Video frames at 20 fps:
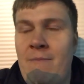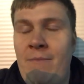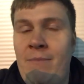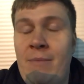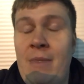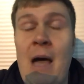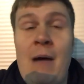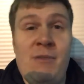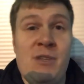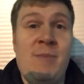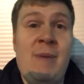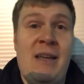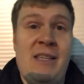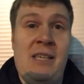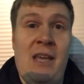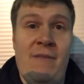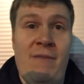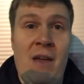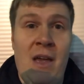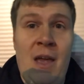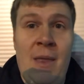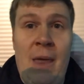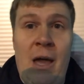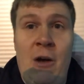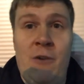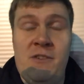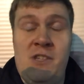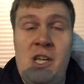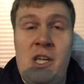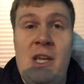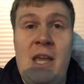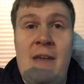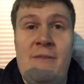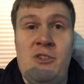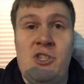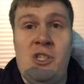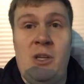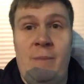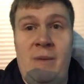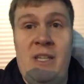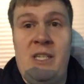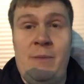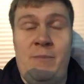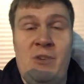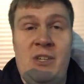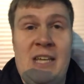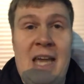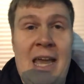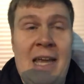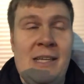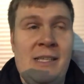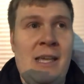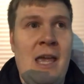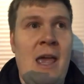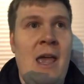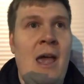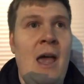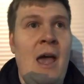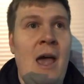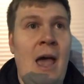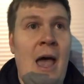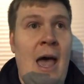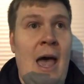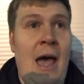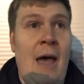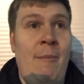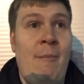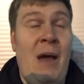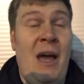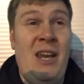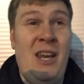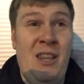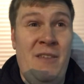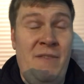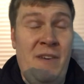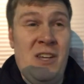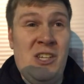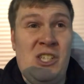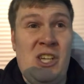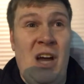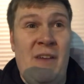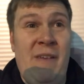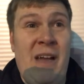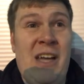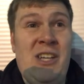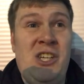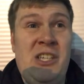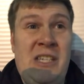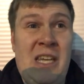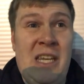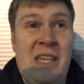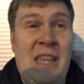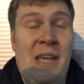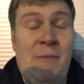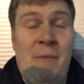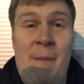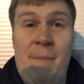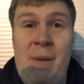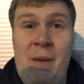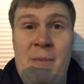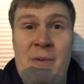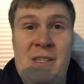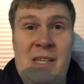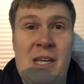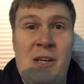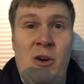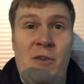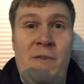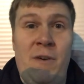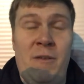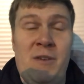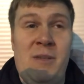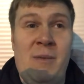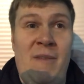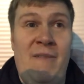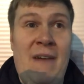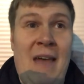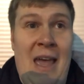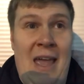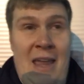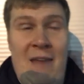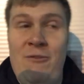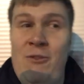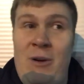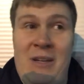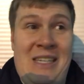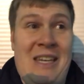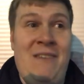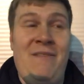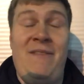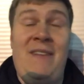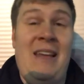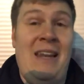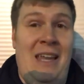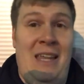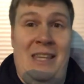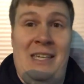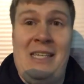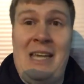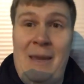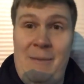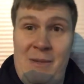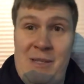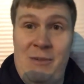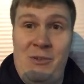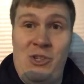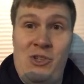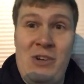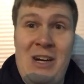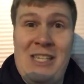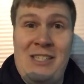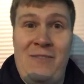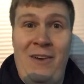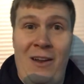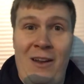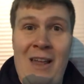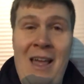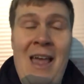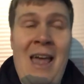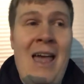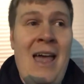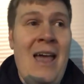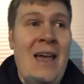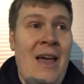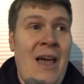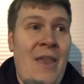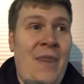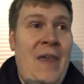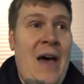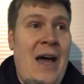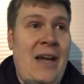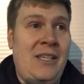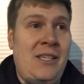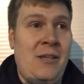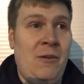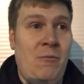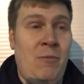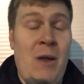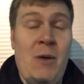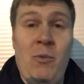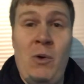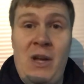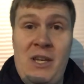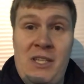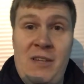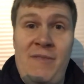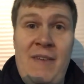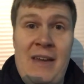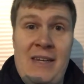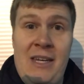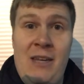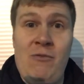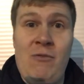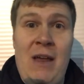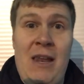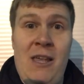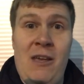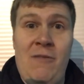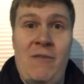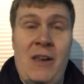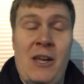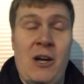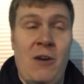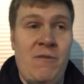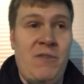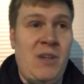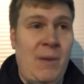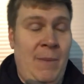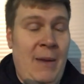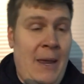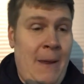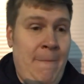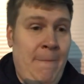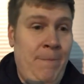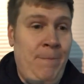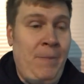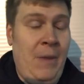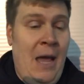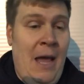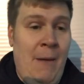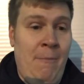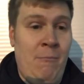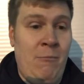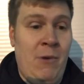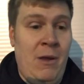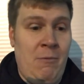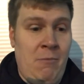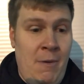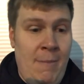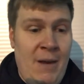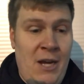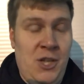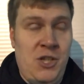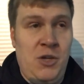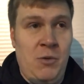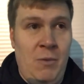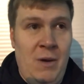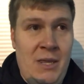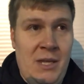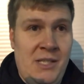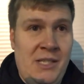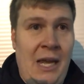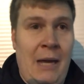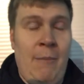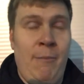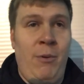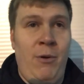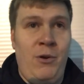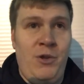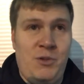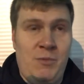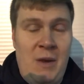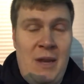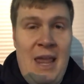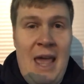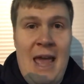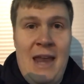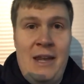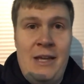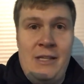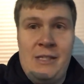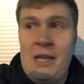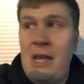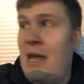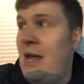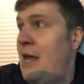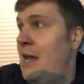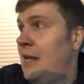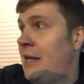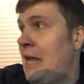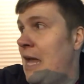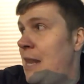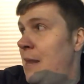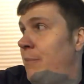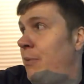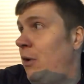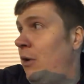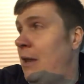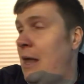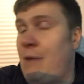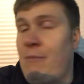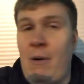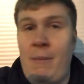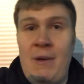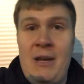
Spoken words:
that was massive. That obviously gave us something to protect. And in the first half, I actually did think when Plymouth did go forward, to be fair, even though I didn't feel it at the time because I was stressful, that we were defending relatively comfortably. We managed to win the second balls, win the headers, get the ball out when we